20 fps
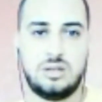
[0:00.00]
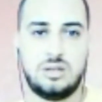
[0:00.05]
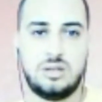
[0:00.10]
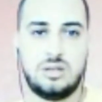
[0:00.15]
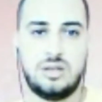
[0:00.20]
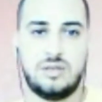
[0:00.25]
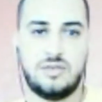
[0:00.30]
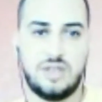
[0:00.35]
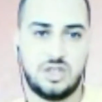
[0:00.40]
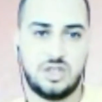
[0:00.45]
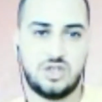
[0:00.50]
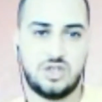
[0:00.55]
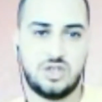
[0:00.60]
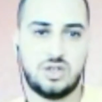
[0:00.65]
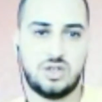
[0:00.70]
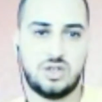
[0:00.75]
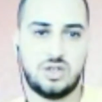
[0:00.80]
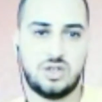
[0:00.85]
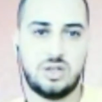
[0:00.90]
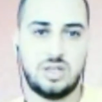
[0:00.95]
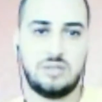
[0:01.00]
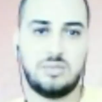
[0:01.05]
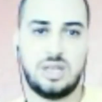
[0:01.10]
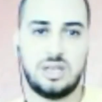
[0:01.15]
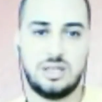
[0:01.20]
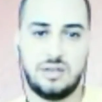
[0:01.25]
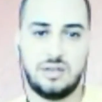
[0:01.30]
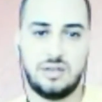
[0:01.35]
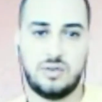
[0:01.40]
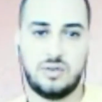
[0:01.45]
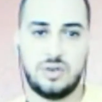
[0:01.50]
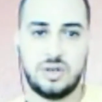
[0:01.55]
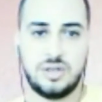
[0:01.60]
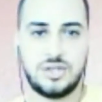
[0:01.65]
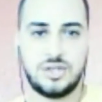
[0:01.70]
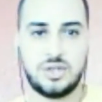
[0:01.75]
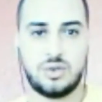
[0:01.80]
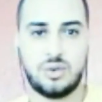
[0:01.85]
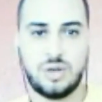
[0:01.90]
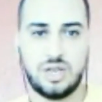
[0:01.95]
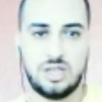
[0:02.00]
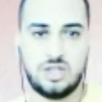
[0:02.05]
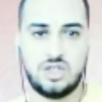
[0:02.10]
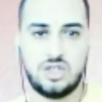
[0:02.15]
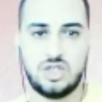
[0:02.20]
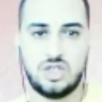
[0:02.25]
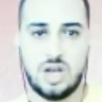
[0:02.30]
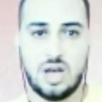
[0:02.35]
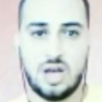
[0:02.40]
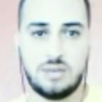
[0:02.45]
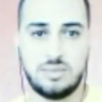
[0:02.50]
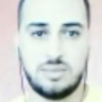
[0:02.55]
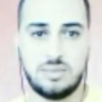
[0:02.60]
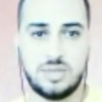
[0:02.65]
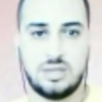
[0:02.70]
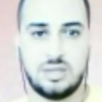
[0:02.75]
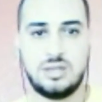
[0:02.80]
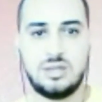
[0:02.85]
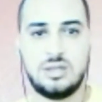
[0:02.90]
eventually make a difference, create jobs,